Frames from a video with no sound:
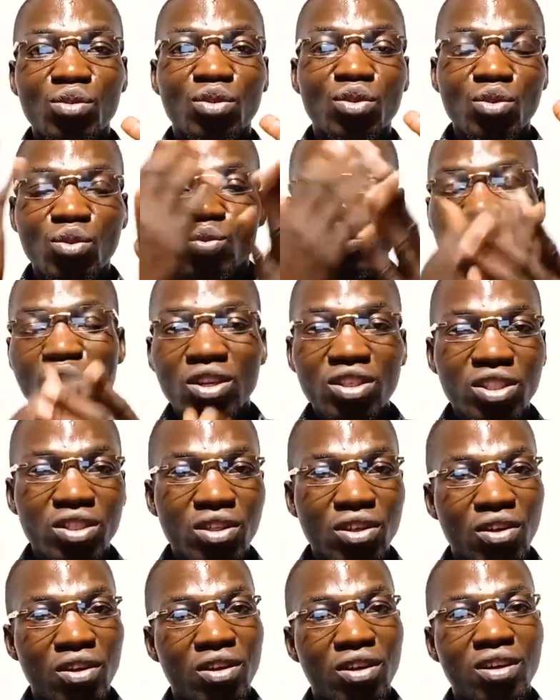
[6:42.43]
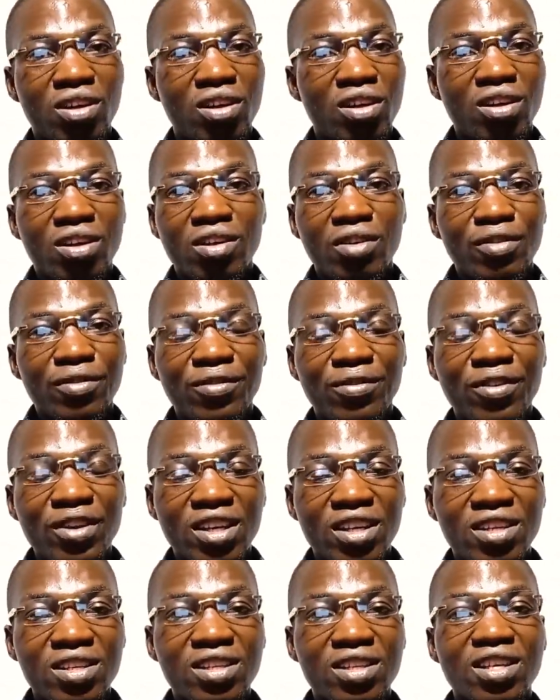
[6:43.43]
wash your
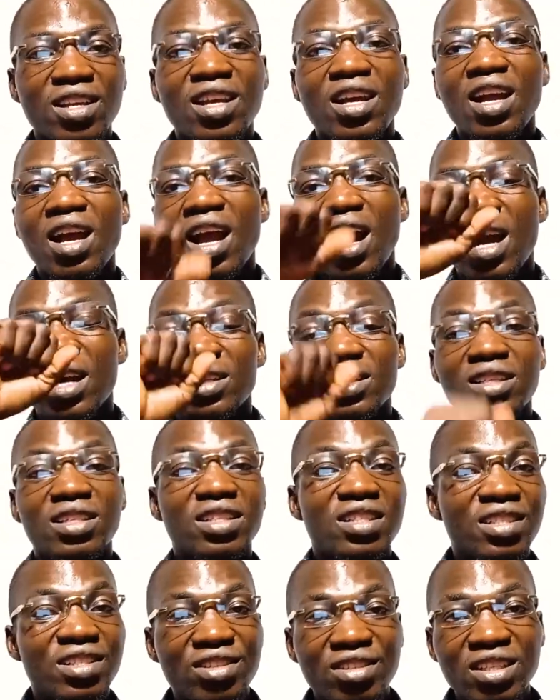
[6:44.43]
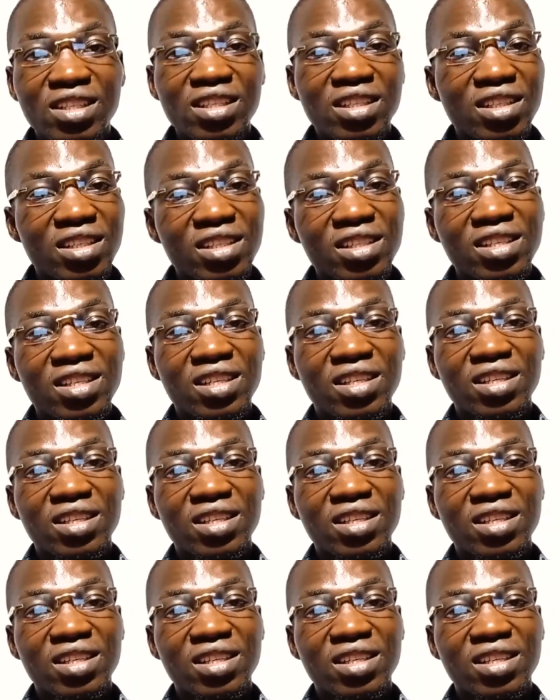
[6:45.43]
face and drink it.